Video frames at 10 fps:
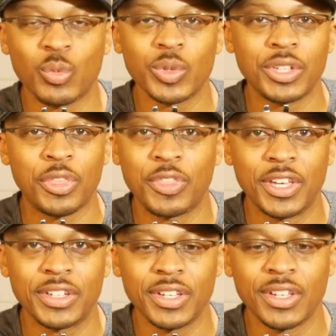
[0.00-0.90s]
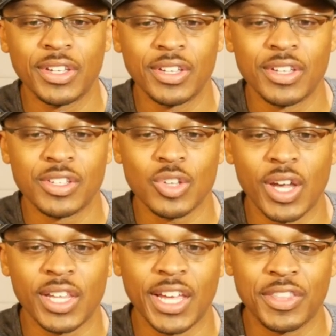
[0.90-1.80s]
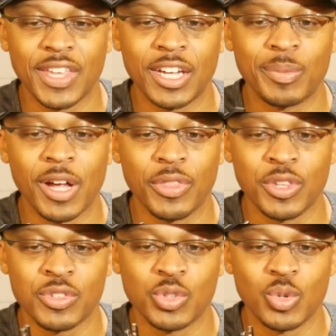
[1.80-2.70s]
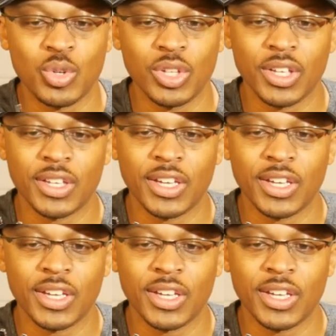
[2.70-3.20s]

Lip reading: really thin. So I like that about this tool.